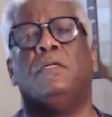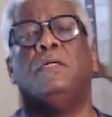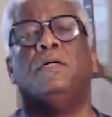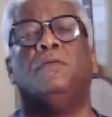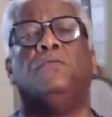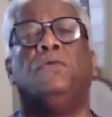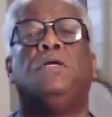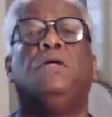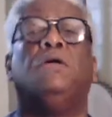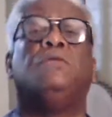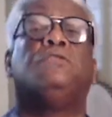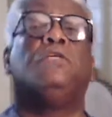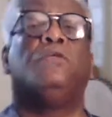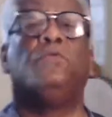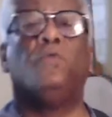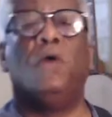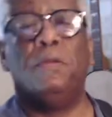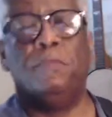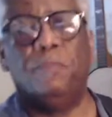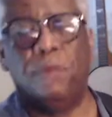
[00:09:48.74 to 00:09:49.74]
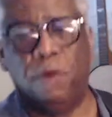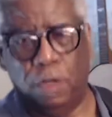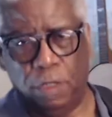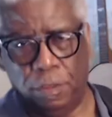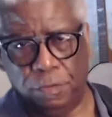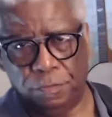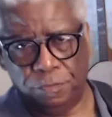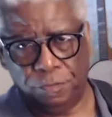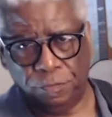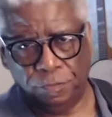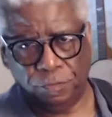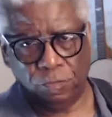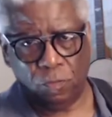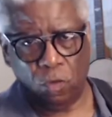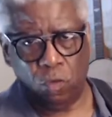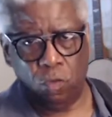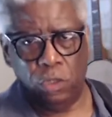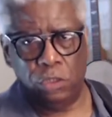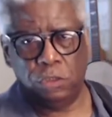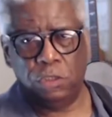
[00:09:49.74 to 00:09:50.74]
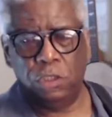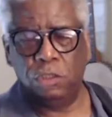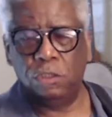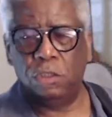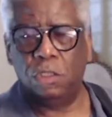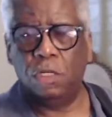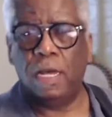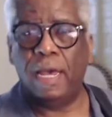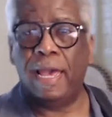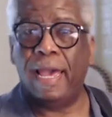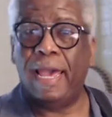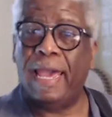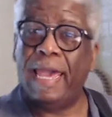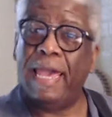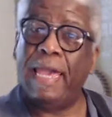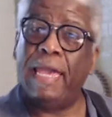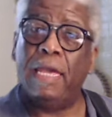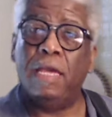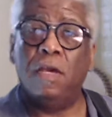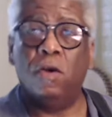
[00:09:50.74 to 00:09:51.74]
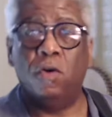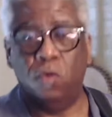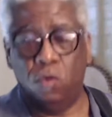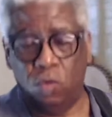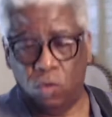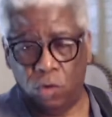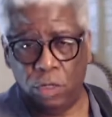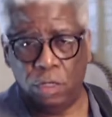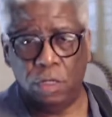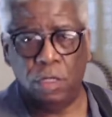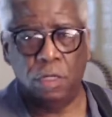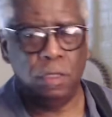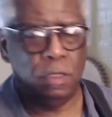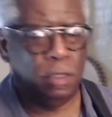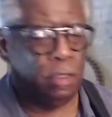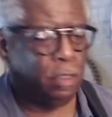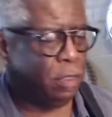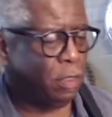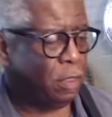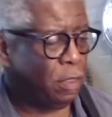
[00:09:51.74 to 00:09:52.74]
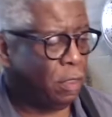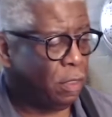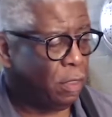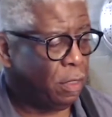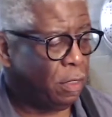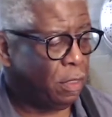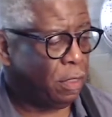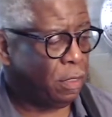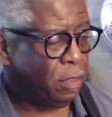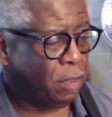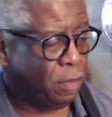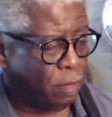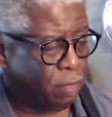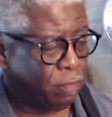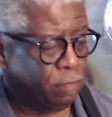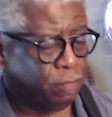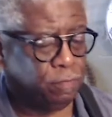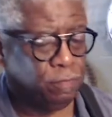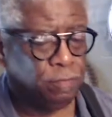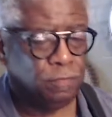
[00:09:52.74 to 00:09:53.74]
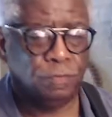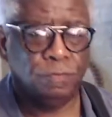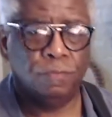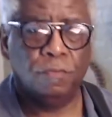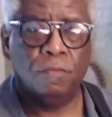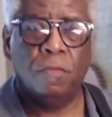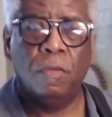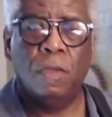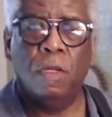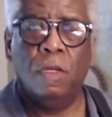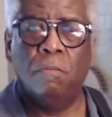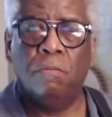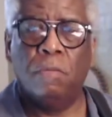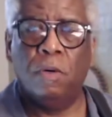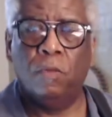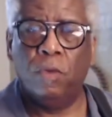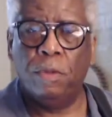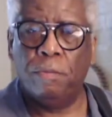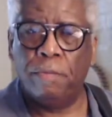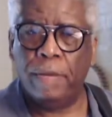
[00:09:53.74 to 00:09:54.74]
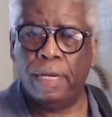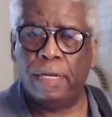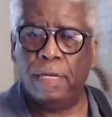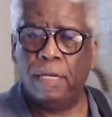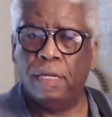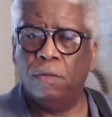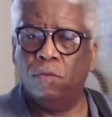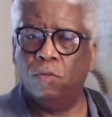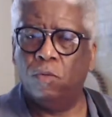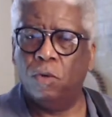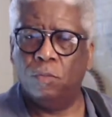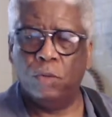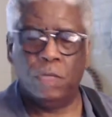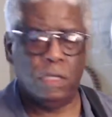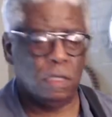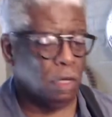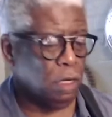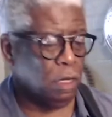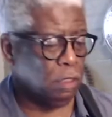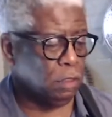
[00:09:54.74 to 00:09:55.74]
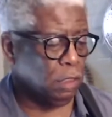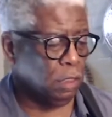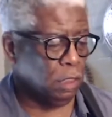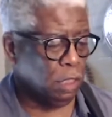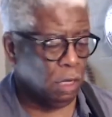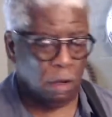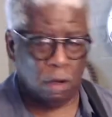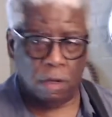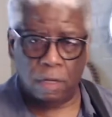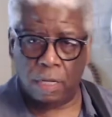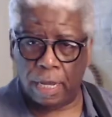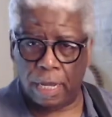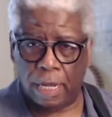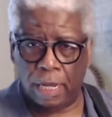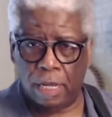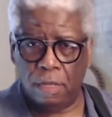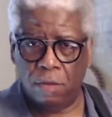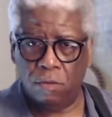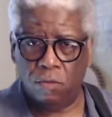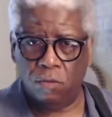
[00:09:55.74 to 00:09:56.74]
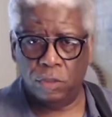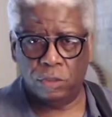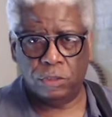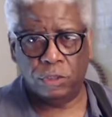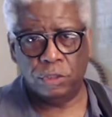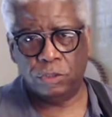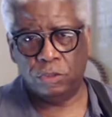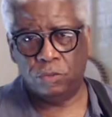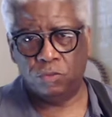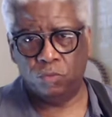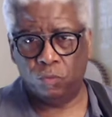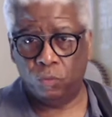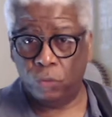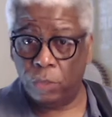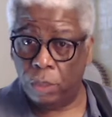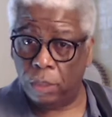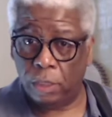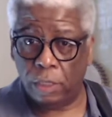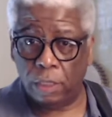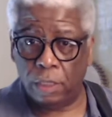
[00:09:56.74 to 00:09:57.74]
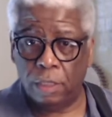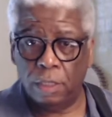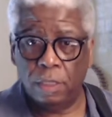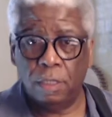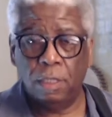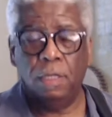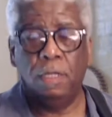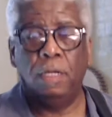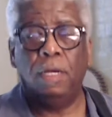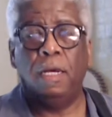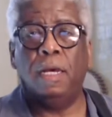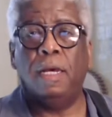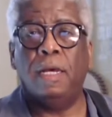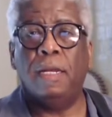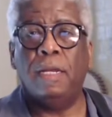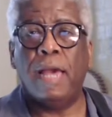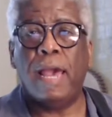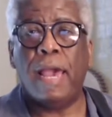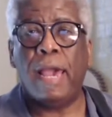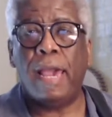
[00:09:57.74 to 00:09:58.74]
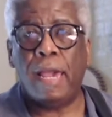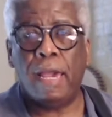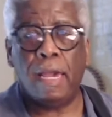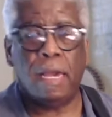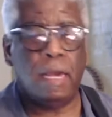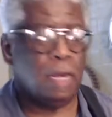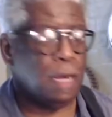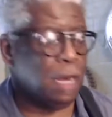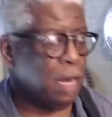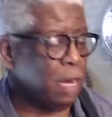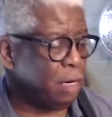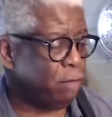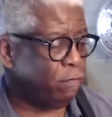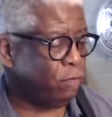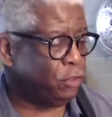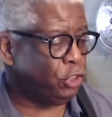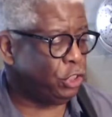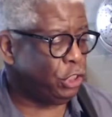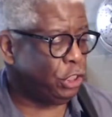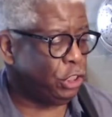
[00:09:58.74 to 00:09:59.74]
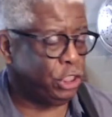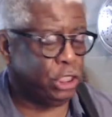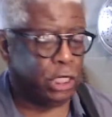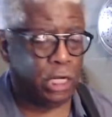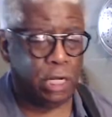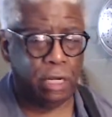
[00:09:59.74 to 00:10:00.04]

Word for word: We go to the 1 part, which is an A chord, but we make it what we call a long A, which is really an A out of a G shape,